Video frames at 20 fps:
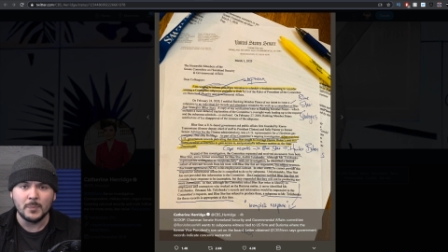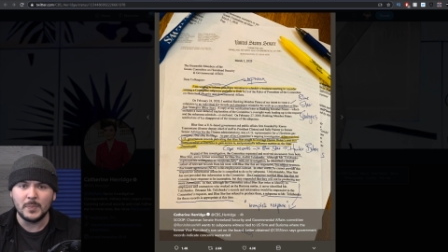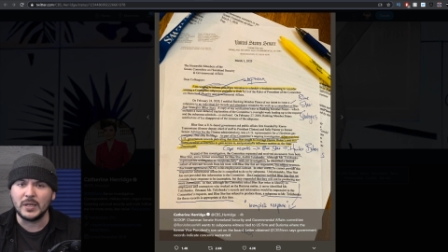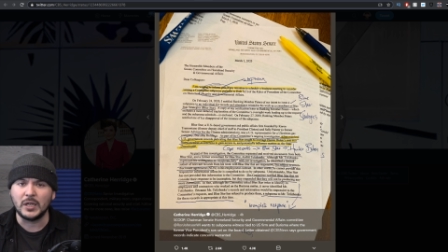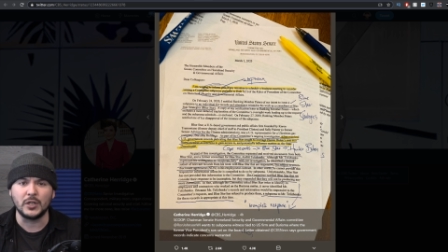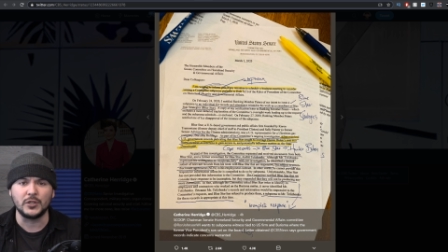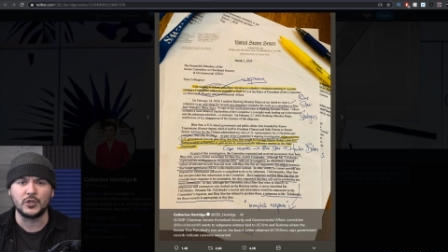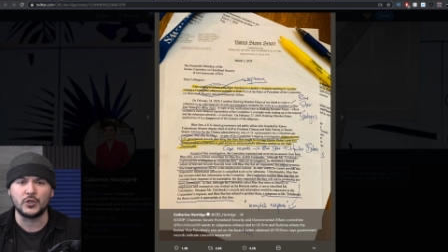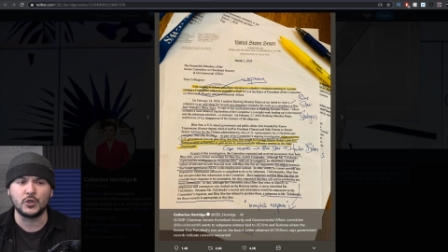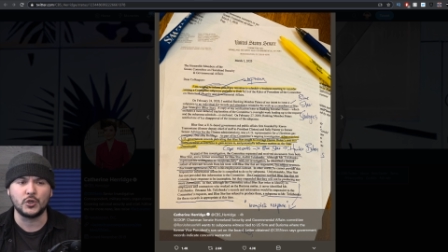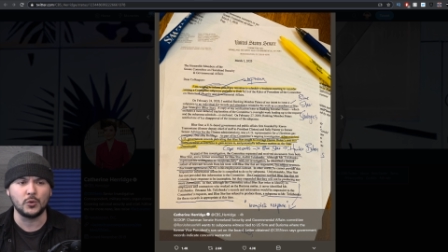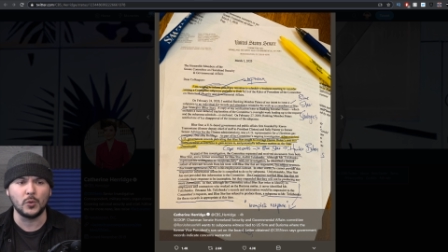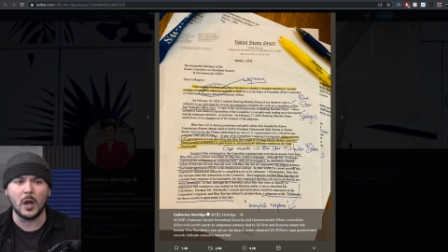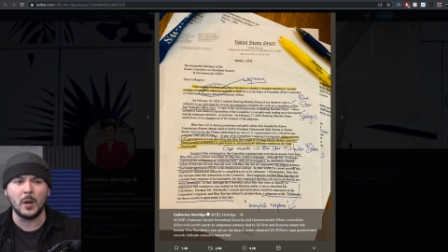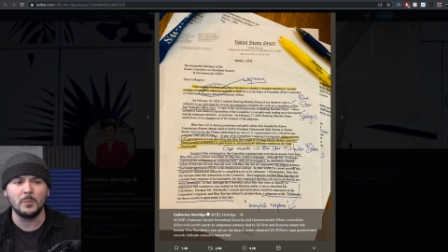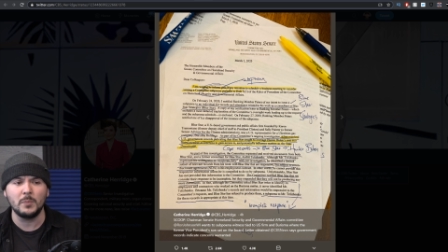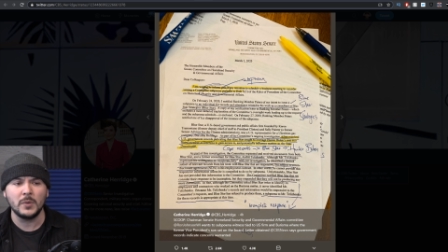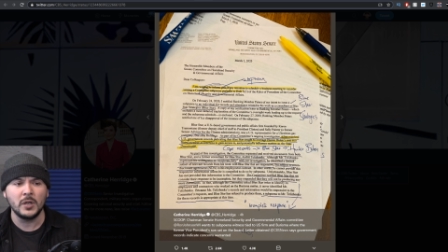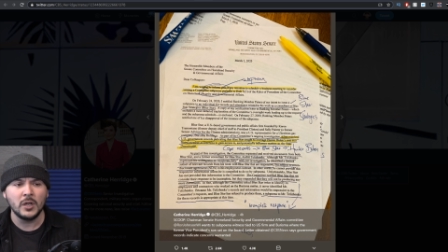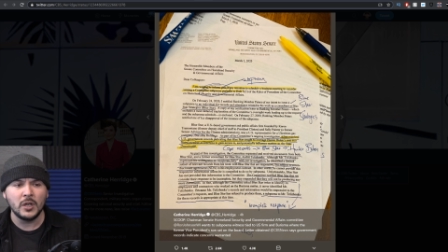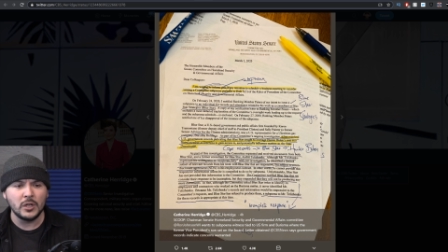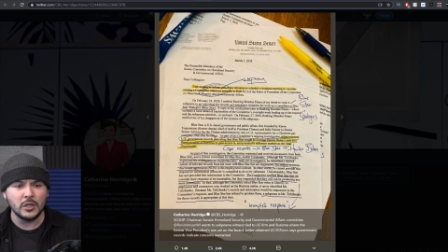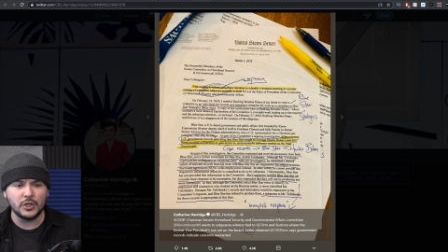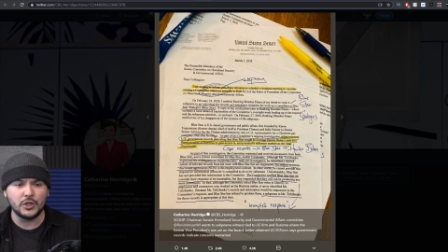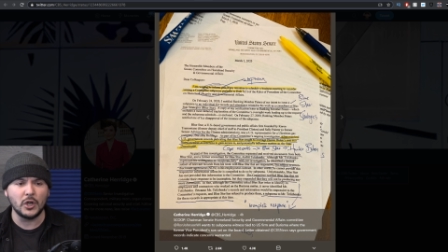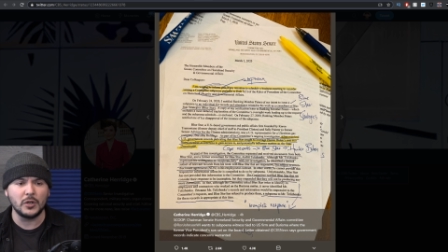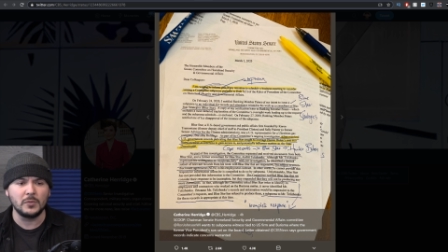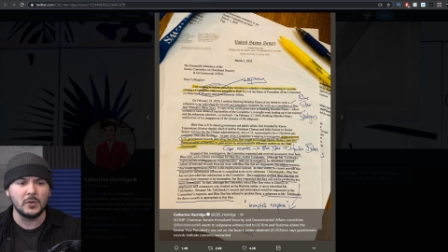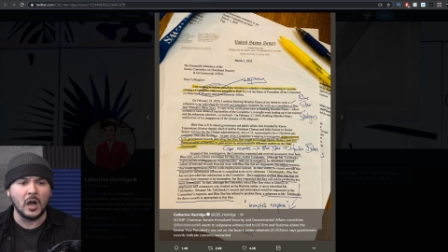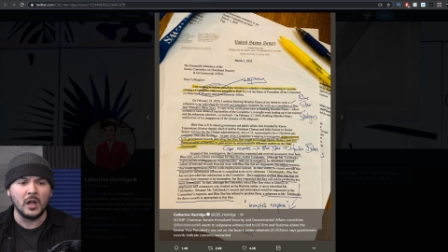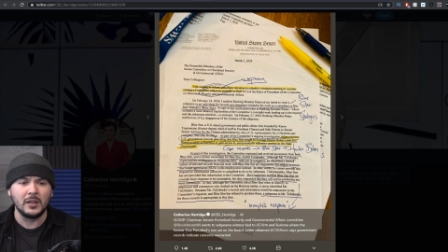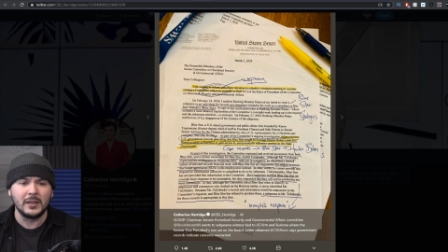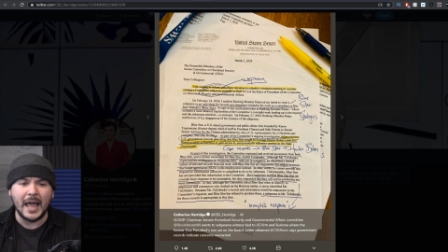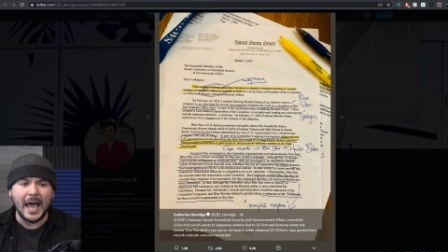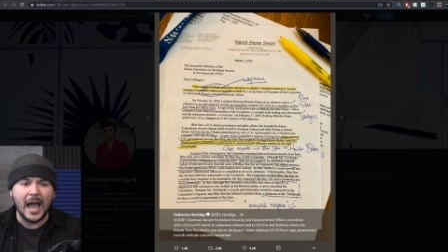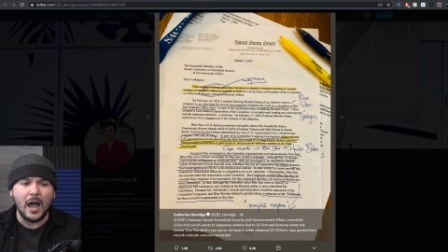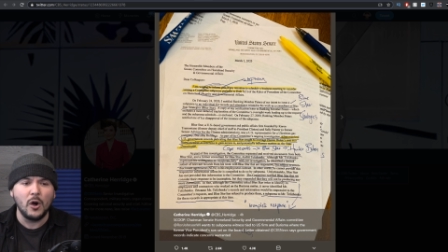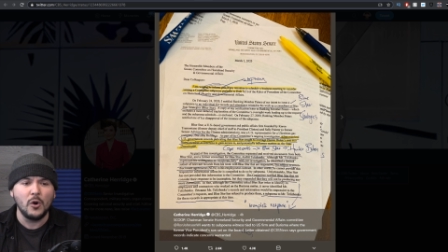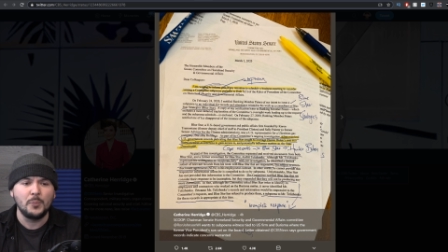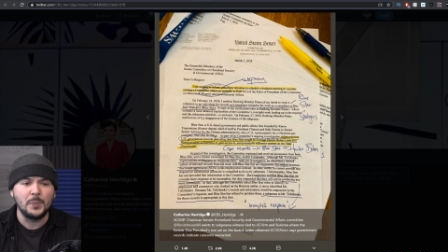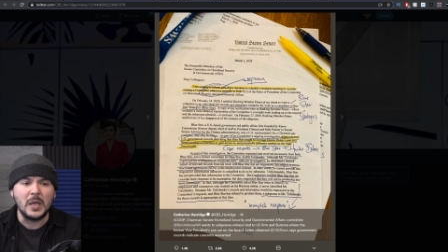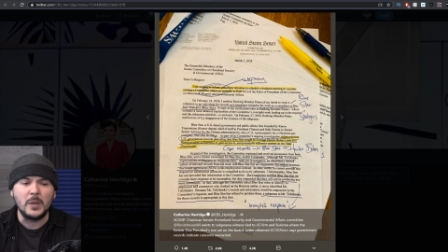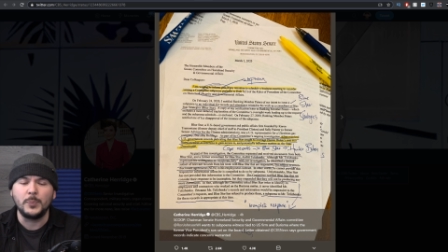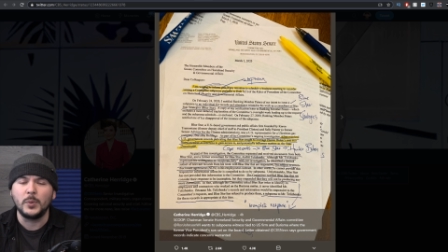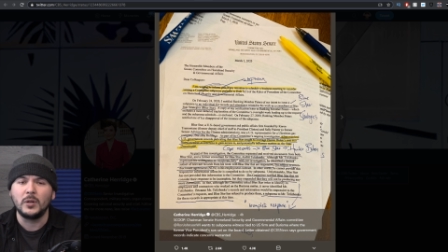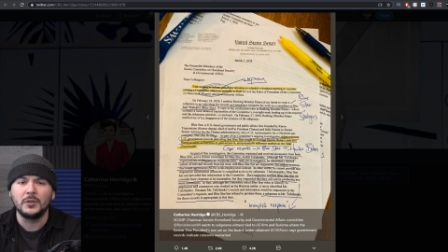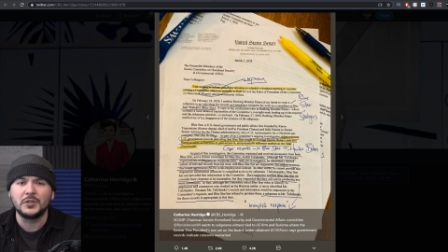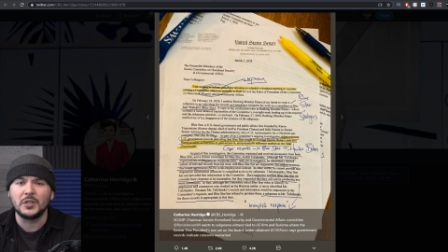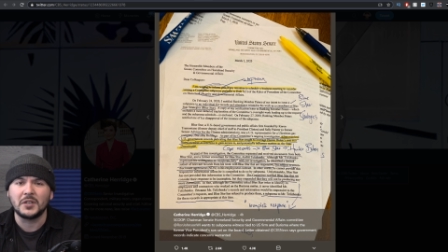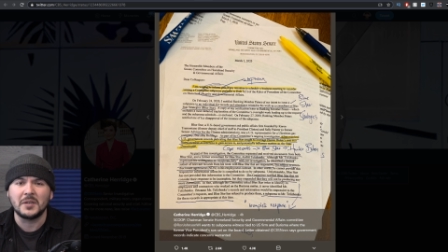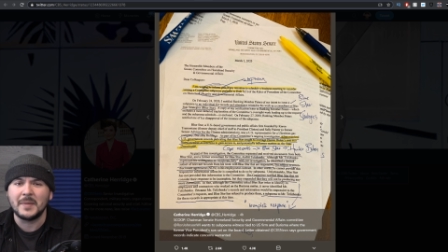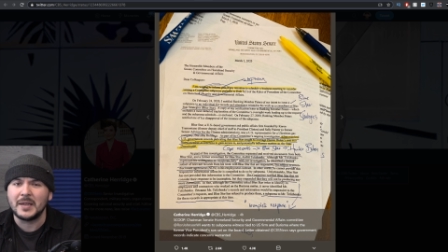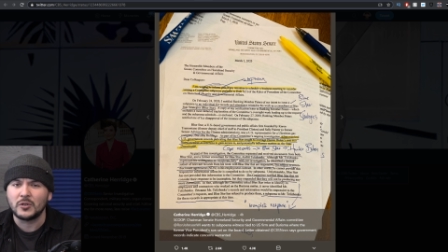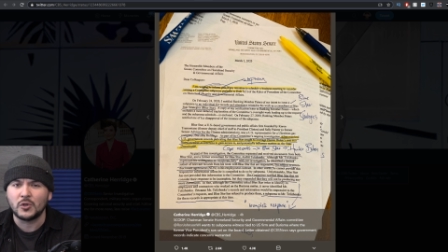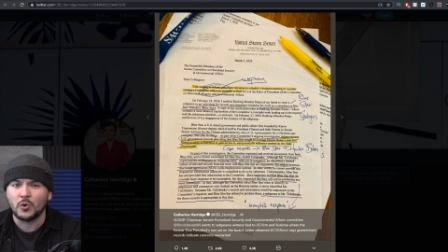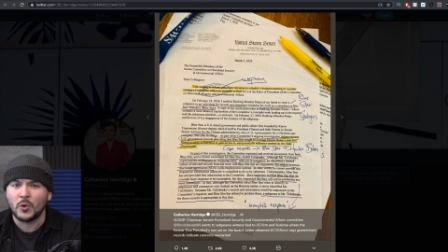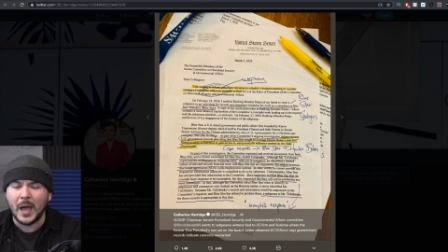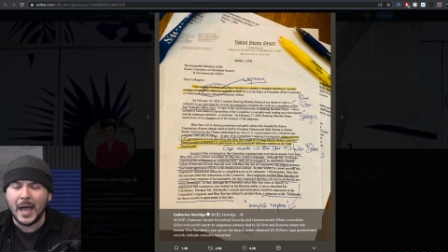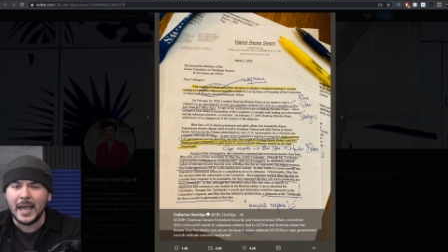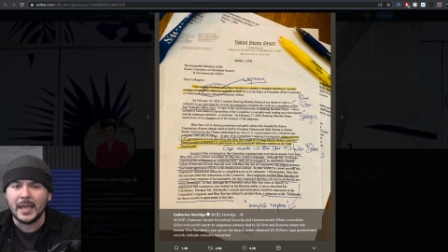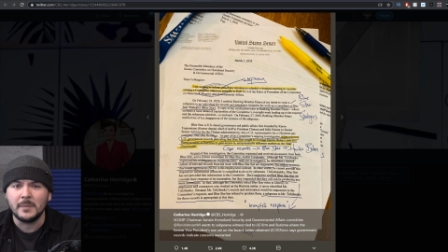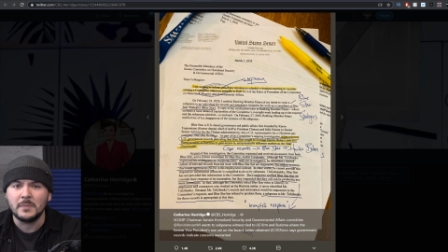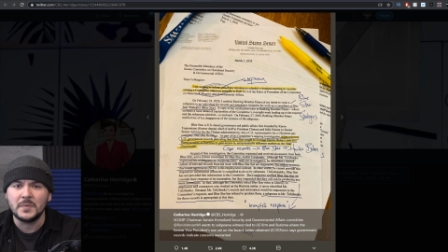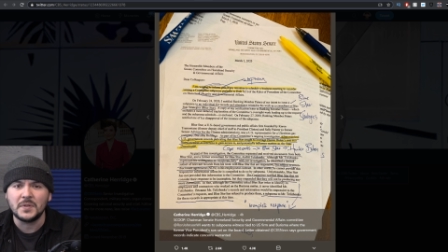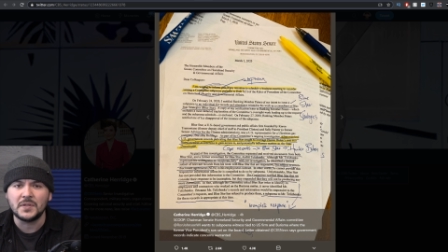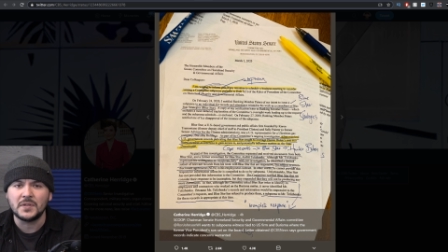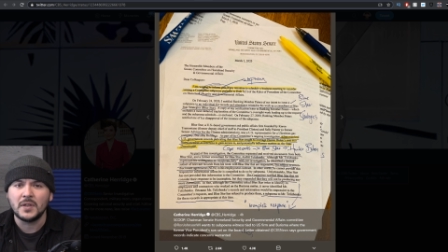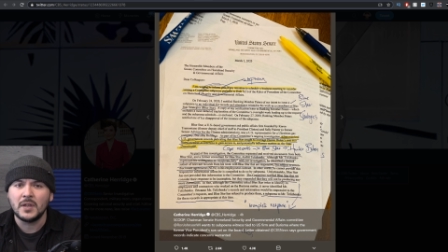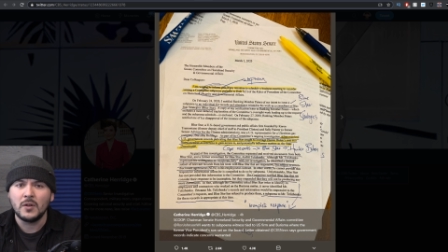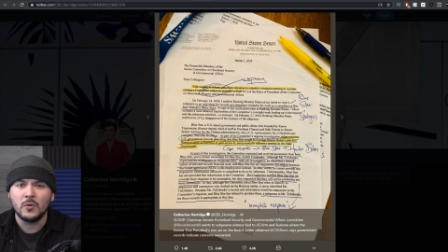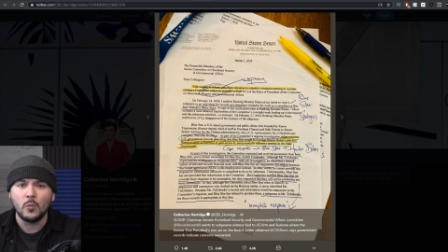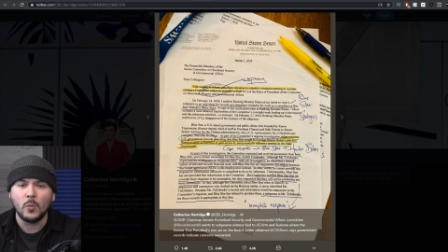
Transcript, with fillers: because Trump should allow people to commit crimes